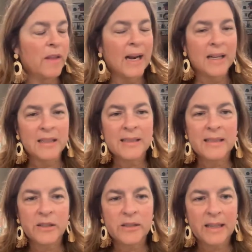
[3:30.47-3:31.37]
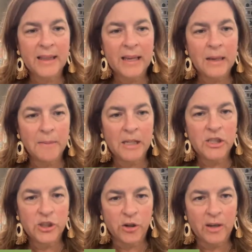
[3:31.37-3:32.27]
that I could still see the
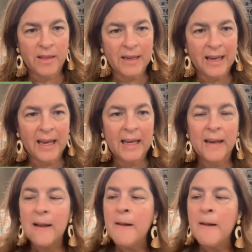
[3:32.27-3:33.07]
image during the day.